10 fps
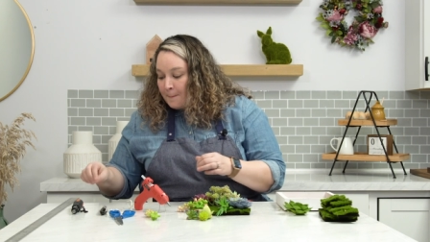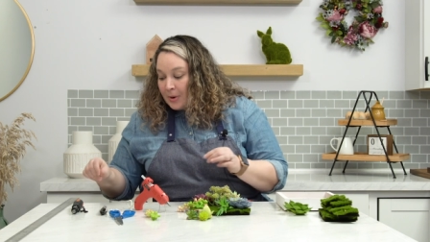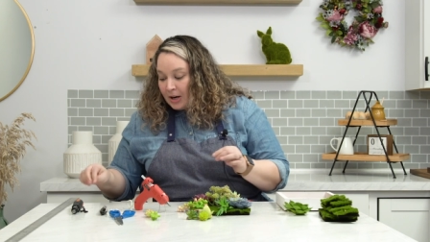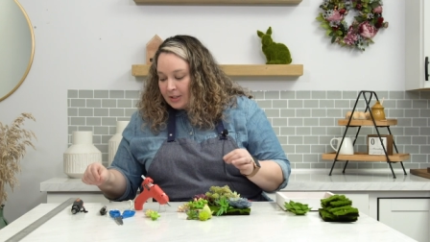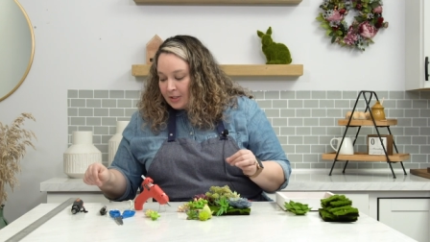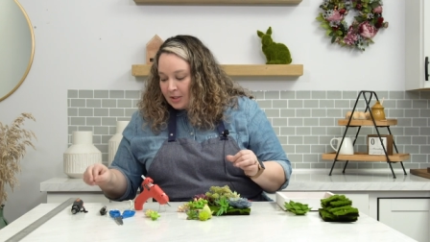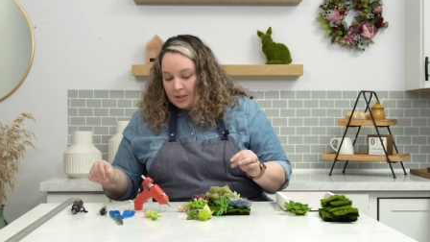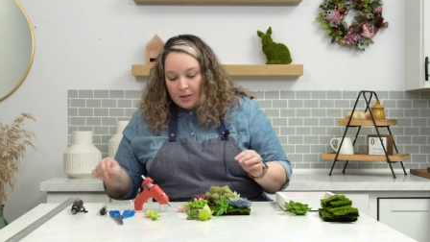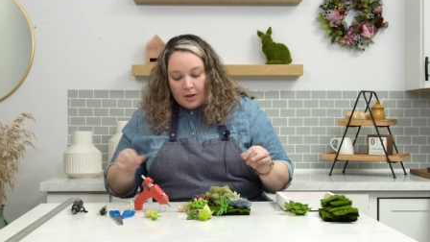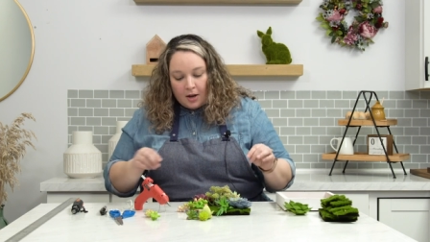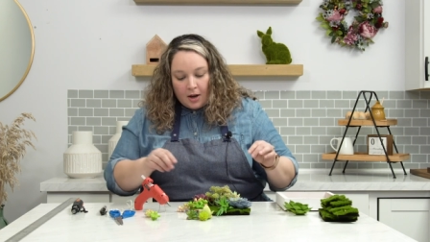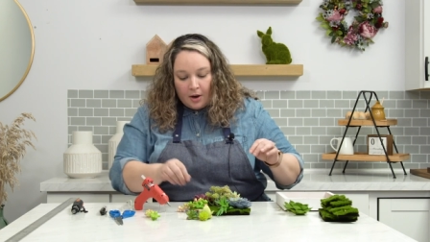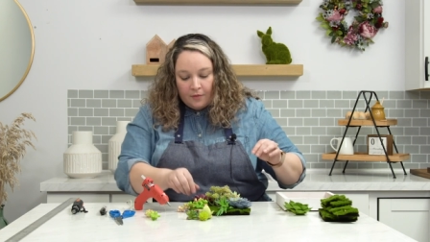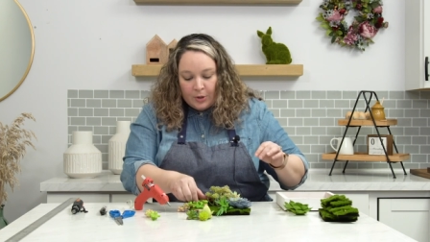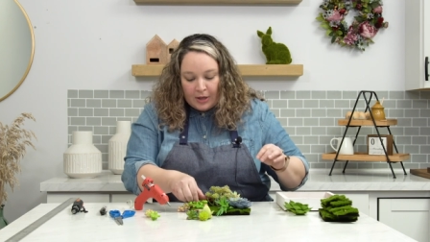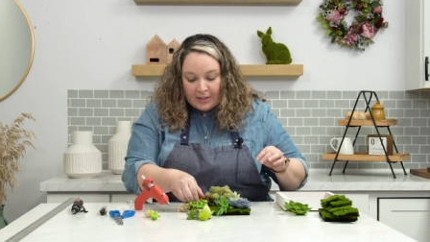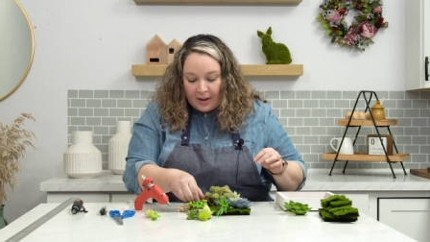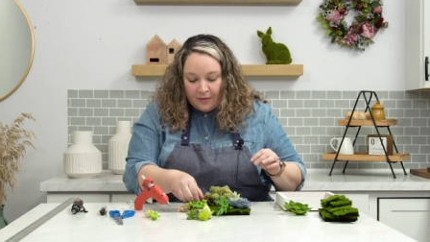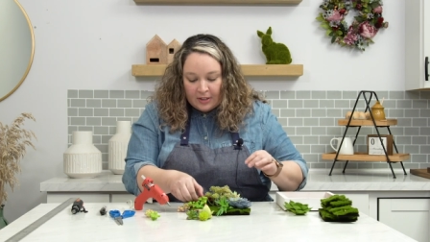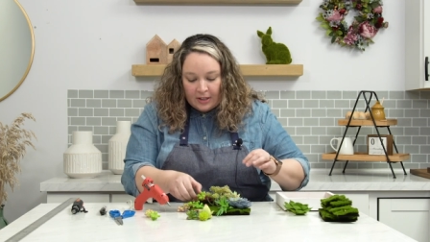but uh, if you guys
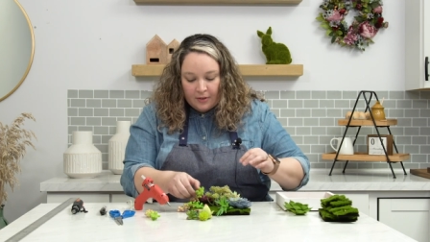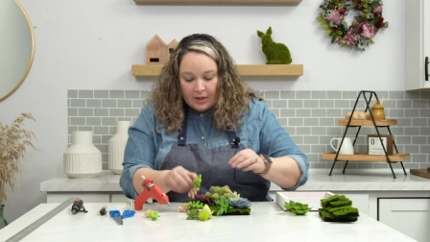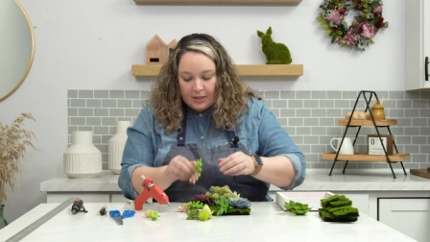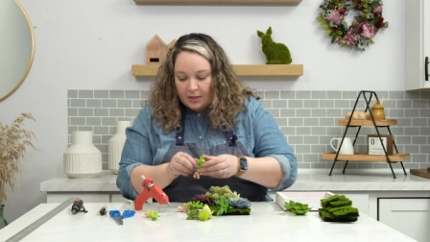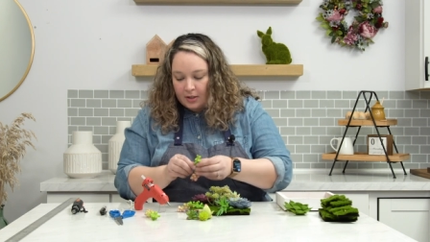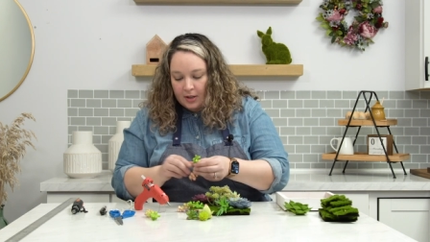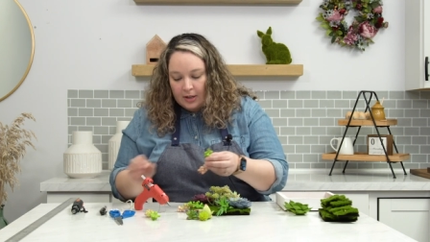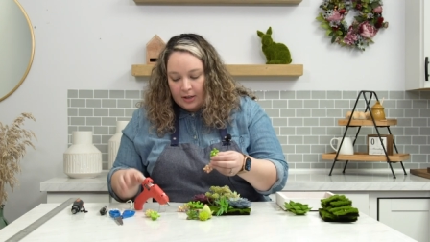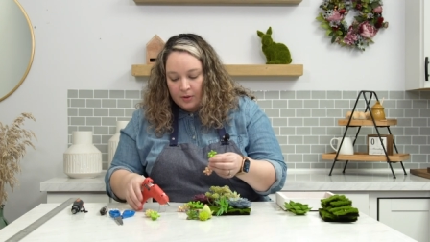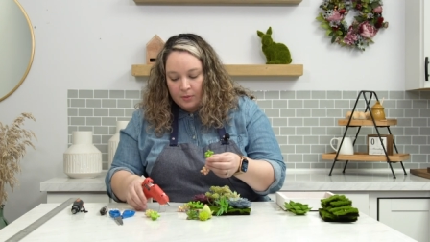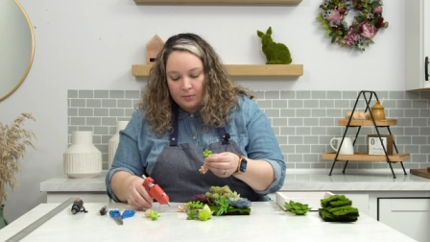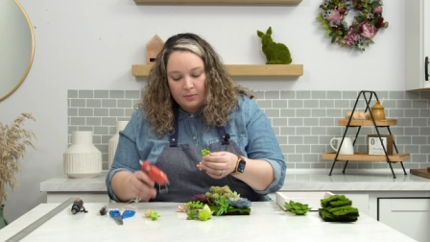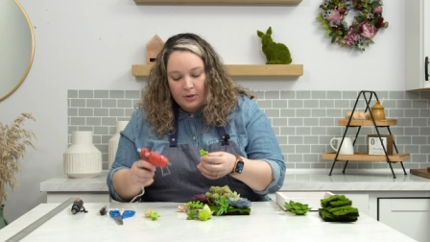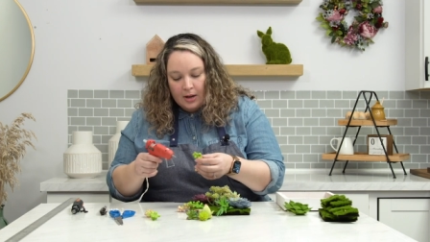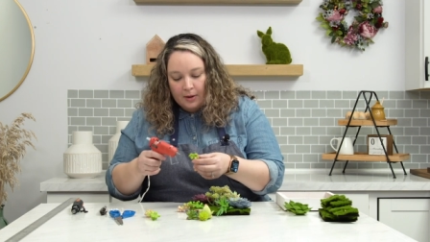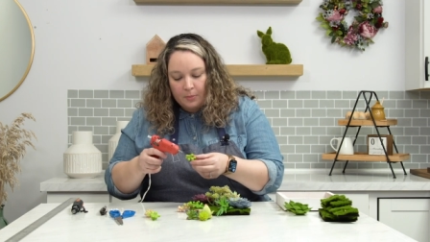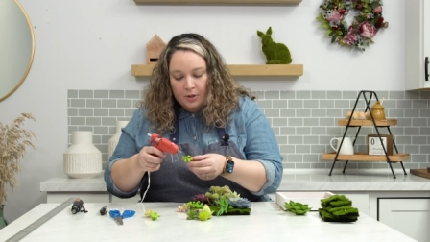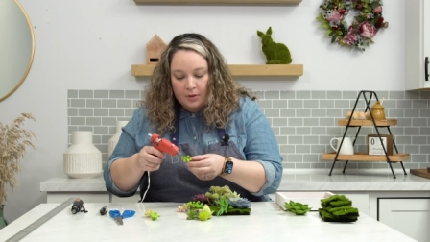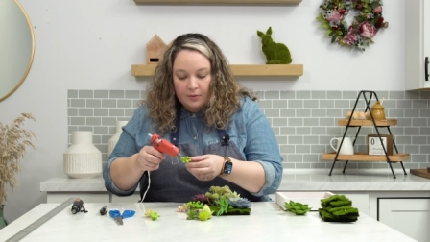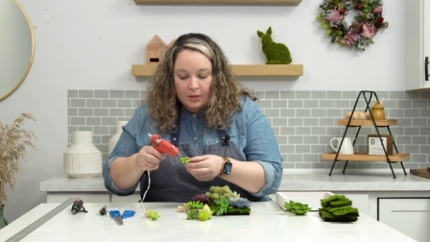have any advice on how to not
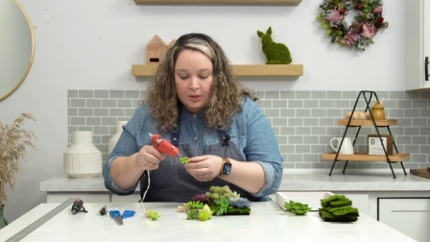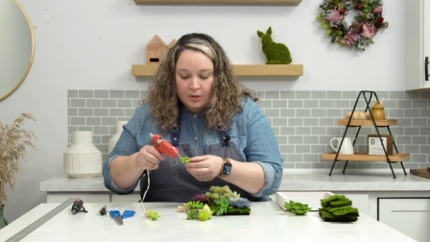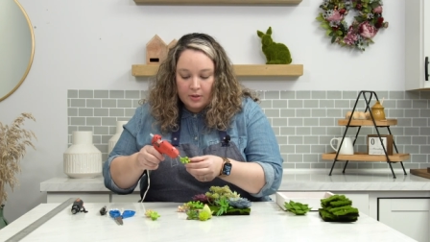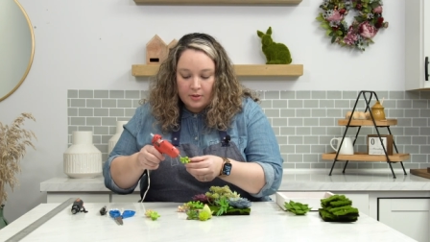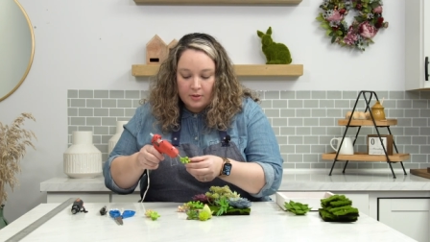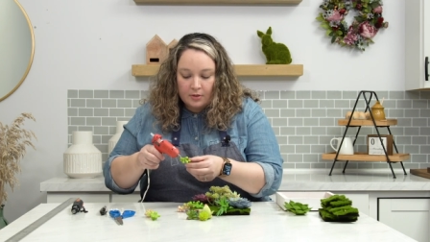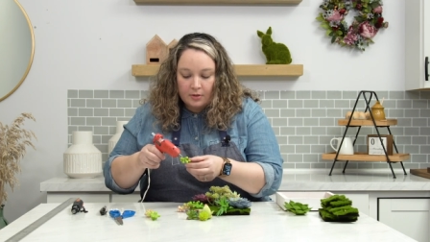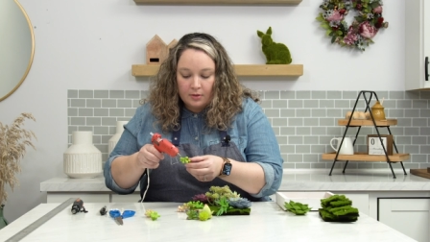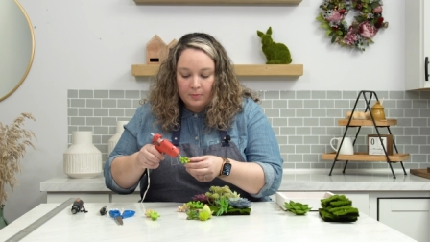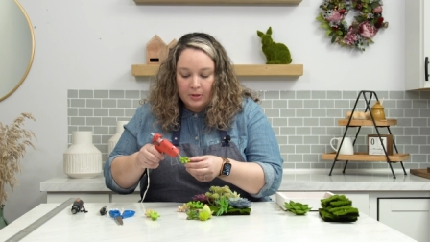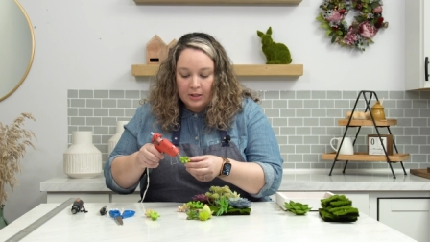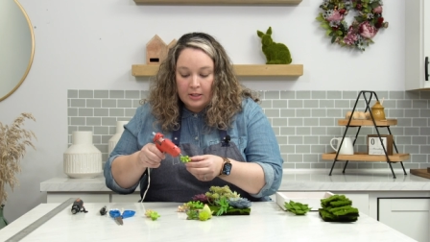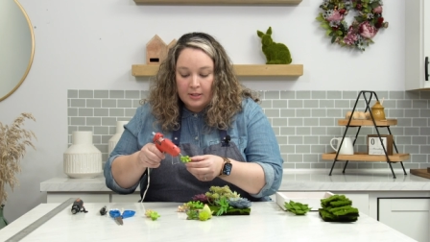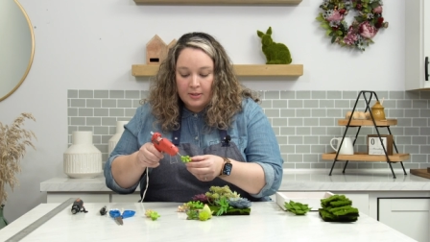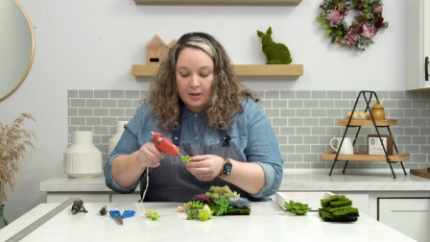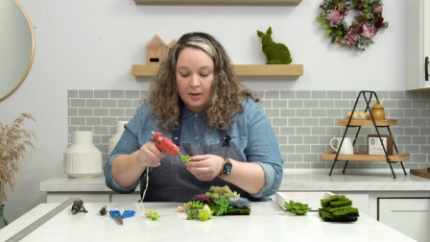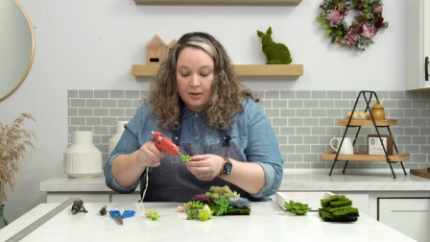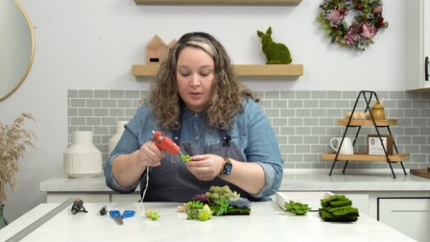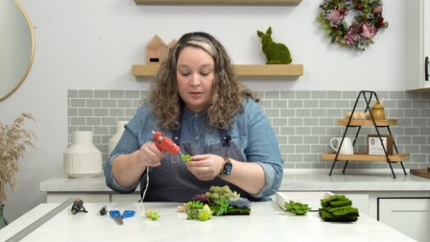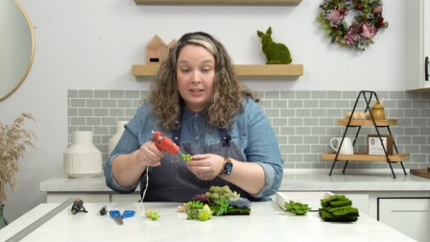burn your fingers, please
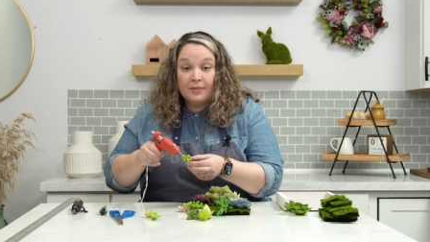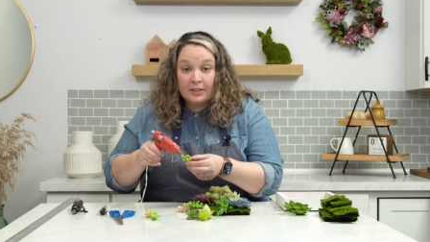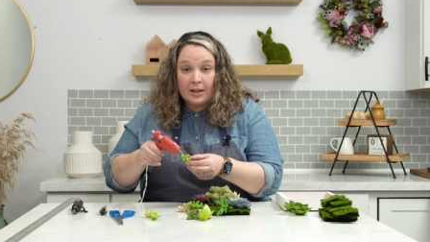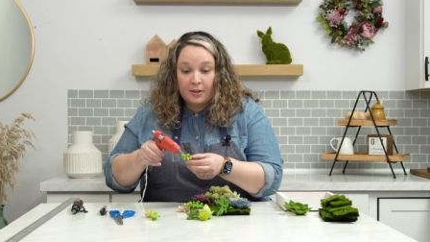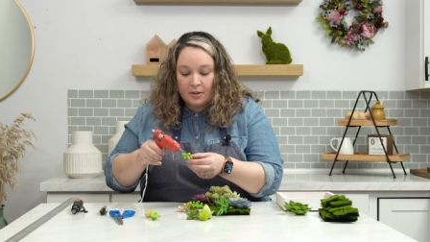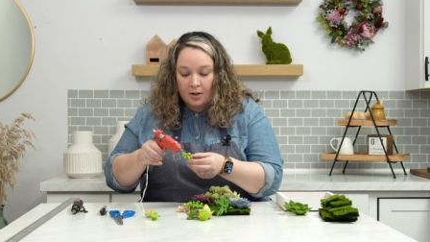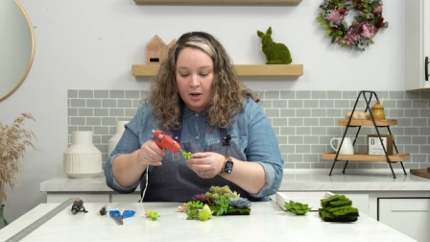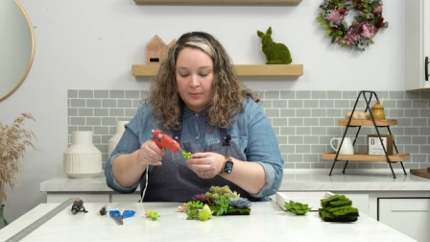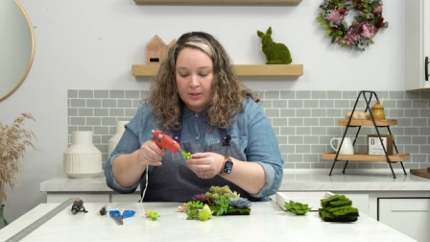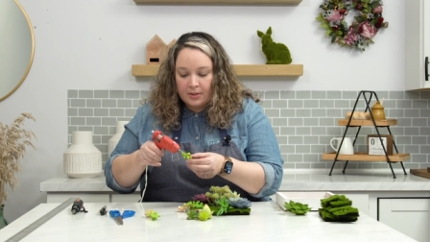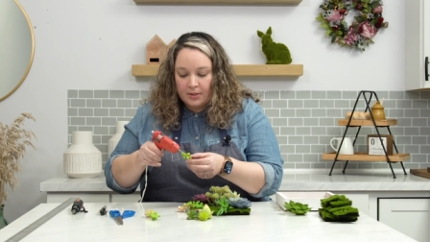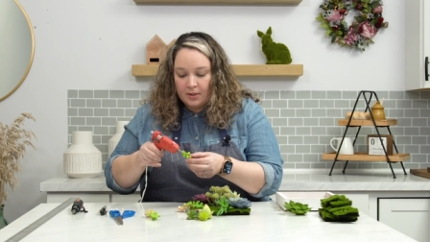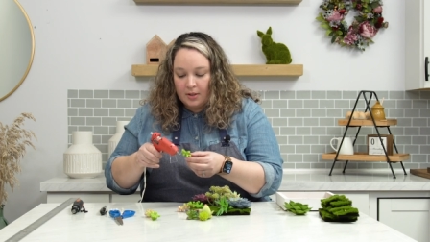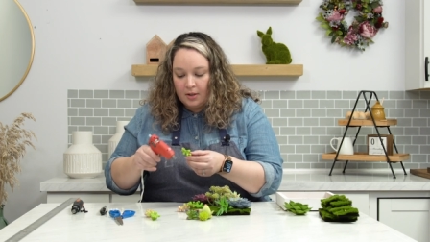uh, leave it down in the comments.